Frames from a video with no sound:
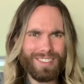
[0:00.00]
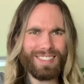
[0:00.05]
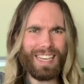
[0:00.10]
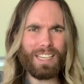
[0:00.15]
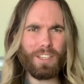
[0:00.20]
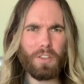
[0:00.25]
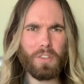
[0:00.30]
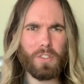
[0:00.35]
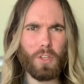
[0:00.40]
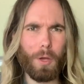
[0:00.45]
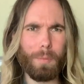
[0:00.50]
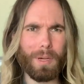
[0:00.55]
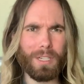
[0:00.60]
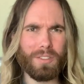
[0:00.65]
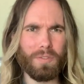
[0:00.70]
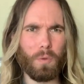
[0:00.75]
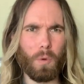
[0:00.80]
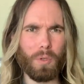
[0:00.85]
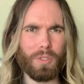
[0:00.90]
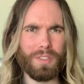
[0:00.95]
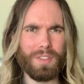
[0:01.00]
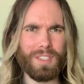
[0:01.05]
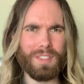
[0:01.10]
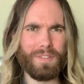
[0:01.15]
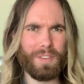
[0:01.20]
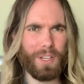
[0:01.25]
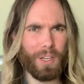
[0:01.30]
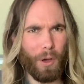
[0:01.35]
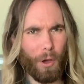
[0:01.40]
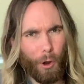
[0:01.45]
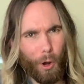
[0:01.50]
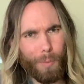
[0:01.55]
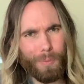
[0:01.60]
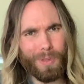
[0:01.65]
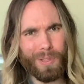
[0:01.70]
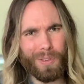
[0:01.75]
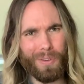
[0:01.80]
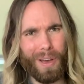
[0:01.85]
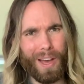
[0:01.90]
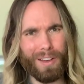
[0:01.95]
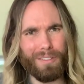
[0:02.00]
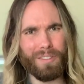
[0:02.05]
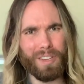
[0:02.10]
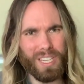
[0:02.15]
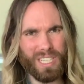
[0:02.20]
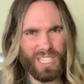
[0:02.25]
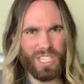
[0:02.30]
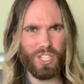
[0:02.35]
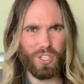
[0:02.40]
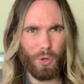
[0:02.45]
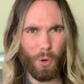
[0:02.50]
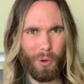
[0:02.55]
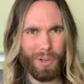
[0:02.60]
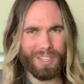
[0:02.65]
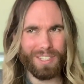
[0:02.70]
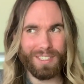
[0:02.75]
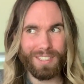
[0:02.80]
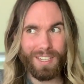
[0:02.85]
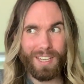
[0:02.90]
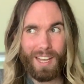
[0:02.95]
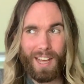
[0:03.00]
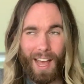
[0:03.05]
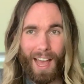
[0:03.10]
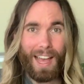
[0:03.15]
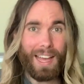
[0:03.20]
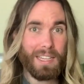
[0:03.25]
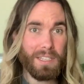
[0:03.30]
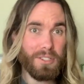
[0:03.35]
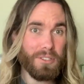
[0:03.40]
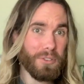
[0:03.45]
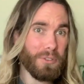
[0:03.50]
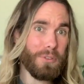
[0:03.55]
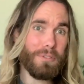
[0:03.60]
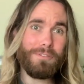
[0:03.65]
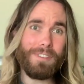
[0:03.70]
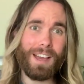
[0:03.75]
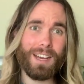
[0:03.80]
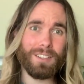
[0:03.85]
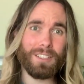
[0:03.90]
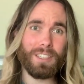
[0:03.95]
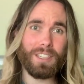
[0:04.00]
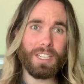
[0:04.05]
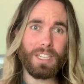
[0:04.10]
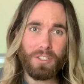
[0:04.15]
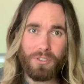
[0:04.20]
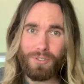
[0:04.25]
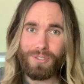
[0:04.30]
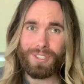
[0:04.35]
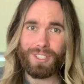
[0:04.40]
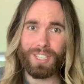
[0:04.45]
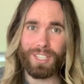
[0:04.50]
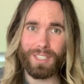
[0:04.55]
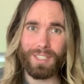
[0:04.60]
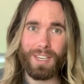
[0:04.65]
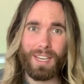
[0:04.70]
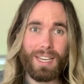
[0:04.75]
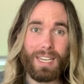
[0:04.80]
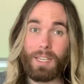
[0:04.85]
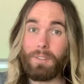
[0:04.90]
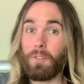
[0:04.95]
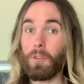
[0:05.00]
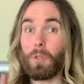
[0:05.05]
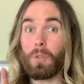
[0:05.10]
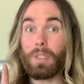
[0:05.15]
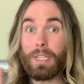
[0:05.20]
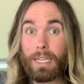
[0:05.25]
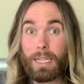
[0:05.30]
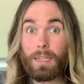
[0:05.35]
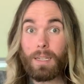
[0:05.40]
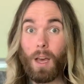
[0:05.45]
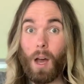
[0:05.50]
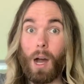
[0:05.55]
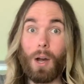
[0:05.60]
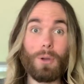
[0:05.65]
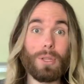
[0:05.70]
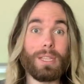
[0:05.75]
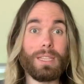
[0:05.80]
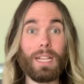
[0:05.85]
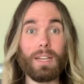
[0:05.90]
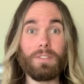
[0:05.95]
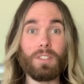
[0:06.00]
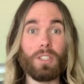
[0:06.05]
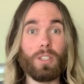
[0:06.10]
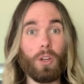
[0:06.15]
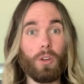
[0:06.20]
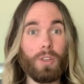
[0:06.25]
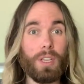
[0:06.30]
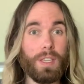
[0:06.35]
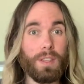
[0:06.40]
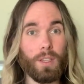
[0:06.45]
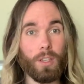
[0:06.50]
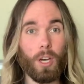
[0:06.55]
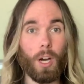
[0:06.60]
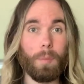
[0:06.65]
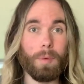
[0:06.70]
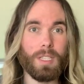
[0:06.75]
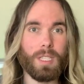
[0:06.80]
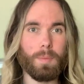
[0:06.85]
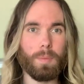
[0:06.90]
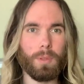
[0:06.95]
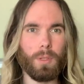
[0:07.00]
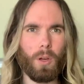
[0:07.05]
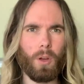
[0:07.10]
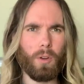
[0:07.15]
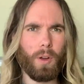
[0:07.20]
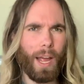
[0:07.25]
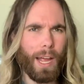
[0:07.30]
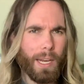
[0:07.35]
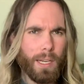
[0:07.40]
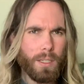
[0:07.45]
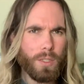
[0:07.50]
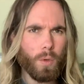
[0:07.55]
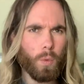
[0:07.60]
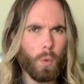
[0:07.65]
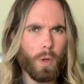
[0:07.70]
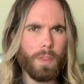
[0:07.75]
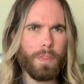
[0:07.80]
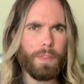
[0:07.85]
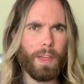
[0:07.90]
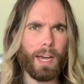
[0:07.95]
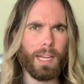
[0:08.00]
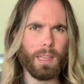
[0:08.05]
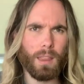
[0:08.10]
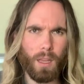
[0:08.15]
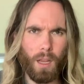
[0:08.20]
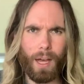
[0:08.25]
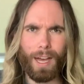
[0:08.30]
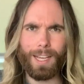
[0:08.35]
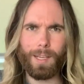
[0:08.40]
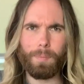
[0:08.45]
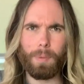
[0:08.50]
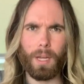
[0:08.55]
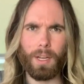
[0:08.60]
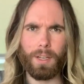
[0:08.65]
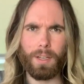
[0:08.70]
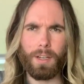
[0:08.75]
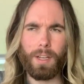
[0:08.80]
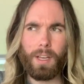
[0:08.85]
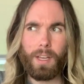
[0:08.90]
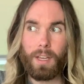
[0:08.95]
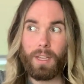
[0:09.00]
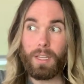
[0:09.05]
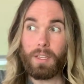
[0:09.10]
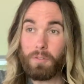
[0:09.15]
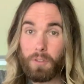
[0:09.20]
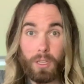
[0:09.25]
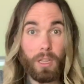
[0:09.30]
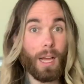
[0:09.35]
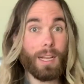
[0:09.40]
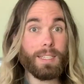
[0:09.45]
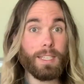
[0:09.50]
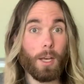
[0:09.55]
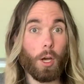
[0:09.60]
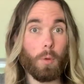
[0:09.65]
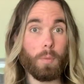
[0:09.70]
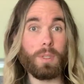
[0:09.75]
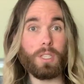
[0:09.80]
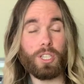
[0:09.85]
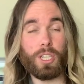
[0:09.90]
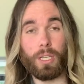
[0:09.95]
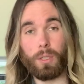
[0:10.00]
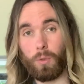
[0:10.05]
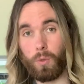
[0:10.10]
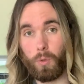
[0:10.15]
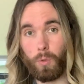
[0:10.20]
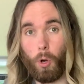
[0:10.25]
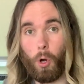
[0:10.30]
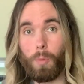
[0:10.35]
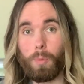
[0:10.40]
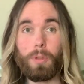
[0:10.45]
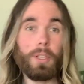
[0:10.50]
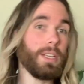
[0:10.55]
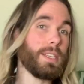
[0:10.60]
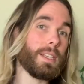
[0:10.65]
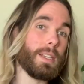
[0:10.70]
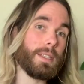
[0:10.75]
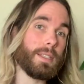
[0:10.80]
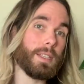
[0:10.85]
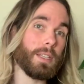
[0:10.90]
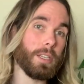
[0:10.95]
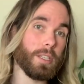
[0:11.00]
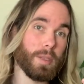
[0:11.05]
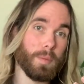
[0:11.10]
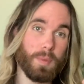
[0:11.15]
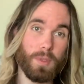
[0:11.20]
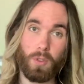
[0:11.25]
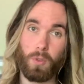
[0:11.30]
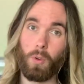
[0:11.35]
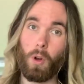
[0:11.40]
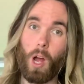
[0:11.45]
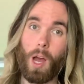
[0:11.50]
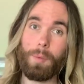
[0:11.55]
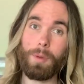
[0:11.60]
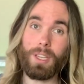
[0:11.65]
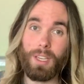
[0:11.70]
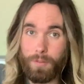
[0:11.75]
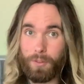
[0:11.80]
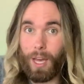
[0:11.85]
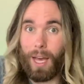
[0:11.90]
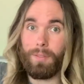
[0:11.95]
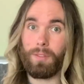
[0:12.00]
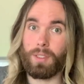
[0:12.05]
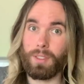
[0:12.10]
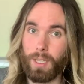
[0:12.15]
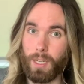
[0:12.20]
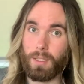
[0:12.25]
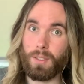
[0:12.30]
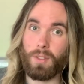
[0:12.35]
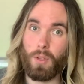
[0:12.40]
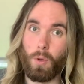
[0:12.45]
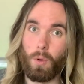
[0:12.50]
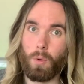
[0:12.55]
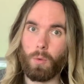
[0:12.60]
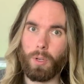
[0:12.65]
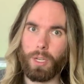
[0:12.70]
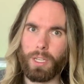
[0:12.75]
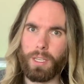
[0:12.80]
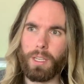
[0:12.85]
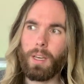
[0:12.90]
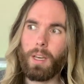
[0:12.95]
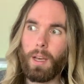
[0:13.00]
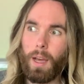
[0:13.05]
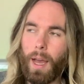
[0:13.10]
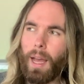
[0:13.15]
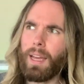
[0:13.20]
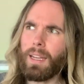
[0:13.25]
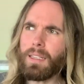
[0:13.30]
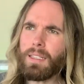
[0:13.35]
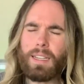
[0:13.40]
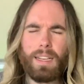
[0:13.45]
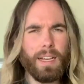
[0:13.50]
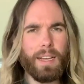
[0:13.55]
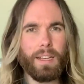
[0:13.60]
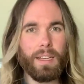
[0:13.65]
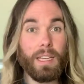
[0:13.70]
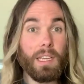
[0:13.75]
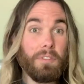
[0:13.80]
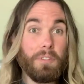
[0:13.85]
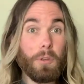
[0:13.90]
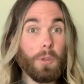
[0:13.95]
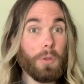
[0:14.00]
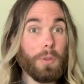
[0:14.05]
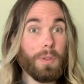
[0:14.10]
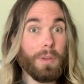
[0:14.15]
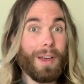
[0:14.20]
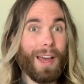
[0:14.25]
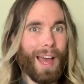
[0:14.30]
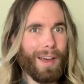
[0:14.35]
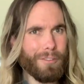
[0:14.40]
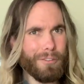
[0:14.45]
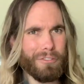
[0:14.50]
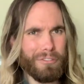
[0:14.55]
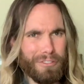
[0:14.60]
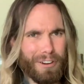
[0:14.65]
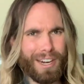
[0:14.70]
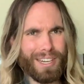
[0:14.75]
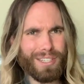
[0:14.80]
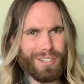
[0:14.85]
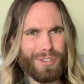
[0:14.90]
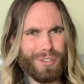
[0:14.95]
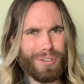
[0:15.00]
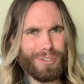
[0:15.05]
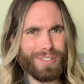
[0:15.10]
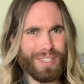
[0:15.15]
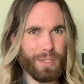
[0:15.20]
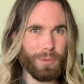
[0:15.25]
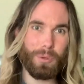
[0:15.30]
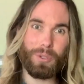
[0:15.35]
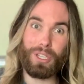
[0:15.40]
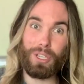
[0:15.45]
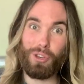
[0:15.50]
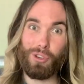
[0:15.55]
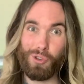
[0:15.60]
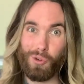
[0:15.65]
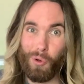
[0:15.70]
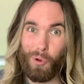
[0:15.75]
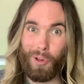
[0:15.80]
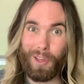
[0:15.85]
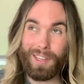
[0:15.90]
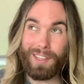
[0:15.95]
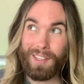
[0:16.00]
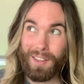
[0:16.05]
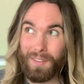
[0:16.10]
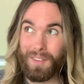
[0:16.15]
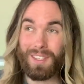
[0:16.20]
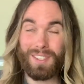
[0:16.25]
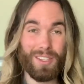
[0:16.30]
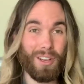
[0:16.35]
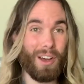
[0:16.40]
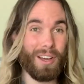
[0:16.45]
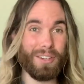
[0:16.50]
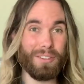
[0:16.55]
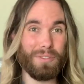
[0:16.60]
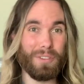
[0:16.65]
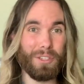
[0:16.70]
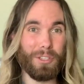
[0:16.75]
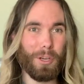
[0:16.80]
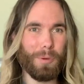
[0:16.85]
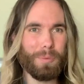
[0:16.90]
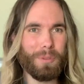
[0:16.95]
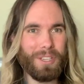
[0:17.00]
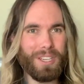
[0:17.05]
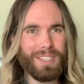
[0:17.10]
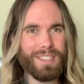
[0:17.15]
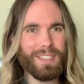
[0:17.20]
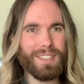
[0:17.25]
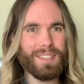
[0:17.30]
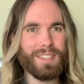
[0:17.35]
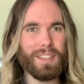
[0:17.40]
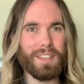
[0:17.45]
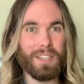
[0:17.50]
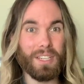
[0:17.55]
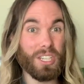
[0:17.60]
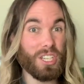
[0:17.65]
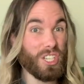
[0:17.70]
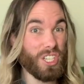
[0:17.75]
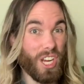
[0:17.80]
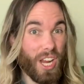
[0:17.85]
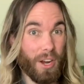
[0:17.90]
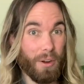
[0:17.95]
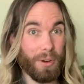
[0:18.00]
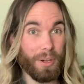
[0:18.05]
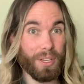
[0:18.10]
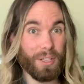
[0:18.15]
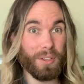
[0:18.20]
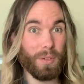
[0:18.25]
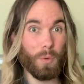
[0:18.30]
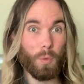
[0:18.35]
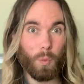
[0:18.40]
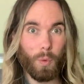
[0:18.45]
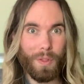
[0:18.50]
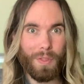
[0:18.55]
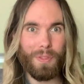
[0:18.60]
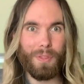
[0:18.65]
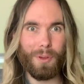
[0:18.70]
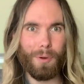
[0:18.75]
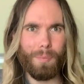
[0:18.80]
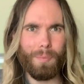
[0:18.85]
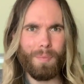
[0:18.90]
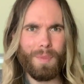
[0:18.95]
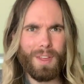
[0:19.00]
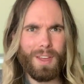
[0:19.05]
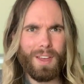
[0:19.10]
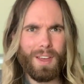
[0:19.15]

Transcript: Thank you so much for watching this video. I hope that you have enjoyed it and you found it interesting. If you did, I would love to know in the comments below and with that like button. If you'd like to help this channel grow, please consider subscribing if you haven't done so already. And if you have a friend who you think would enjoy this kind of video, please consider sharing it with them.